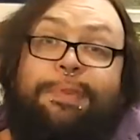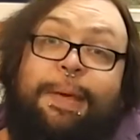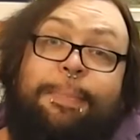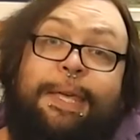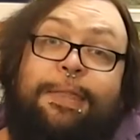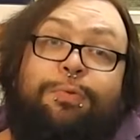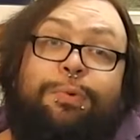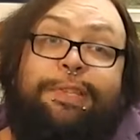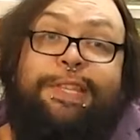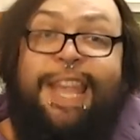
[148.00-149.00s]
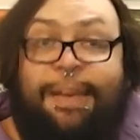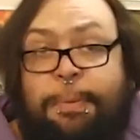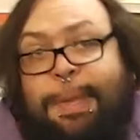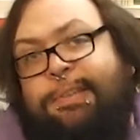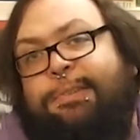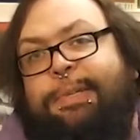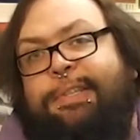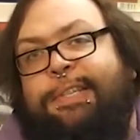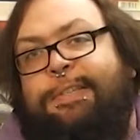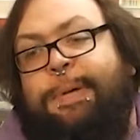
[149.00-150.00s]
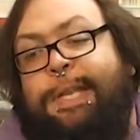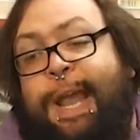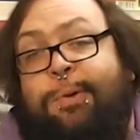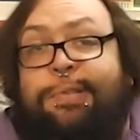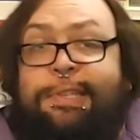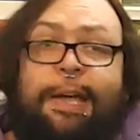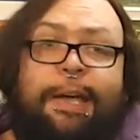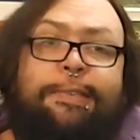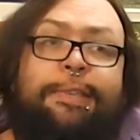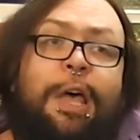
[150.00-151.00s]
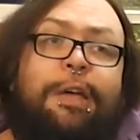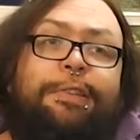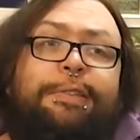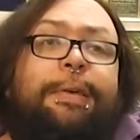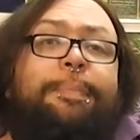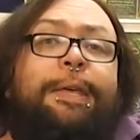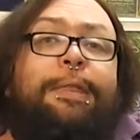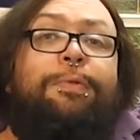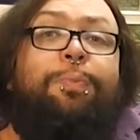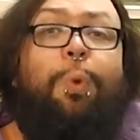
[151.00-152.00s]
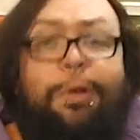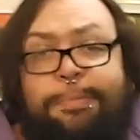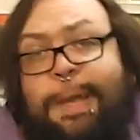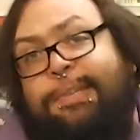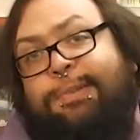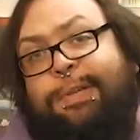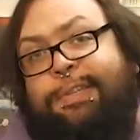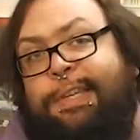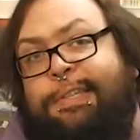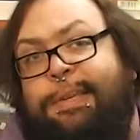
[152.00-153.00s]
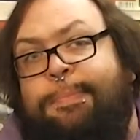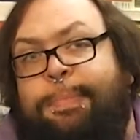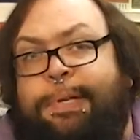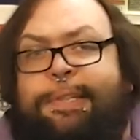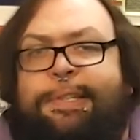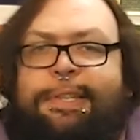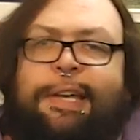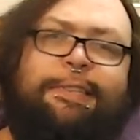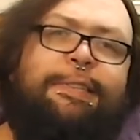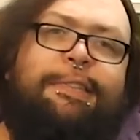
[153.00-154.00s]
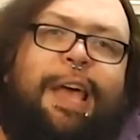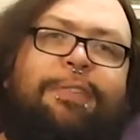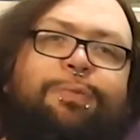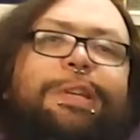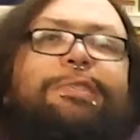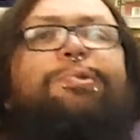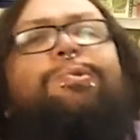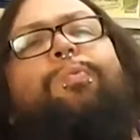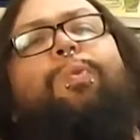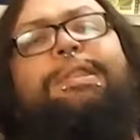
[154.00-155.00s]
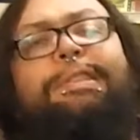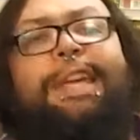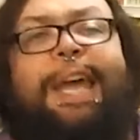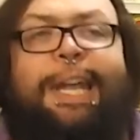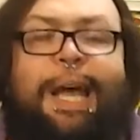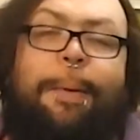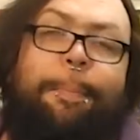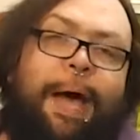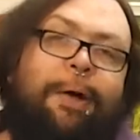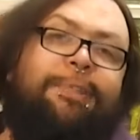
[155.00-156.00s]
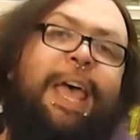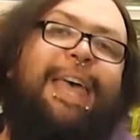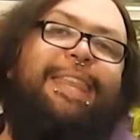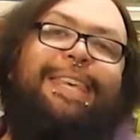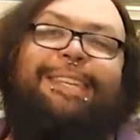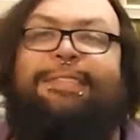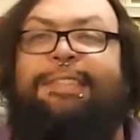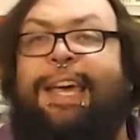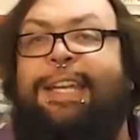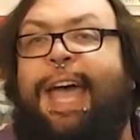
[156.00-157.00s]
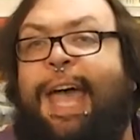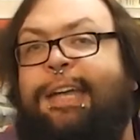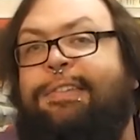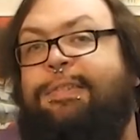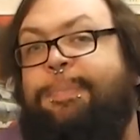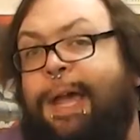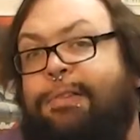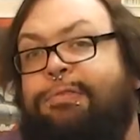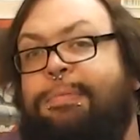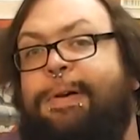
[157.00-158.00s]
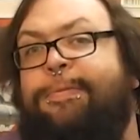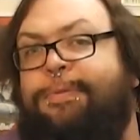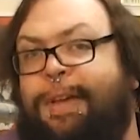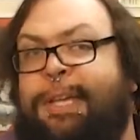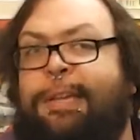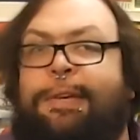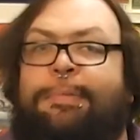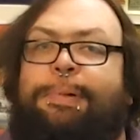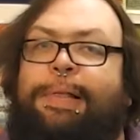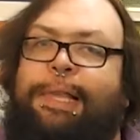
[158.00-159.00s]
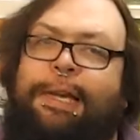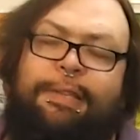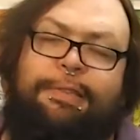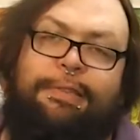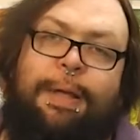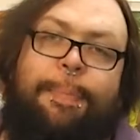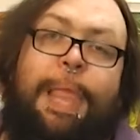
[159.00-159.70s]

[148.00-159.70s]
something that was never meant to exist but now does, to something that was meant to exist but doesn't, as we talk once again about the ZX Spectrum Vega Plus.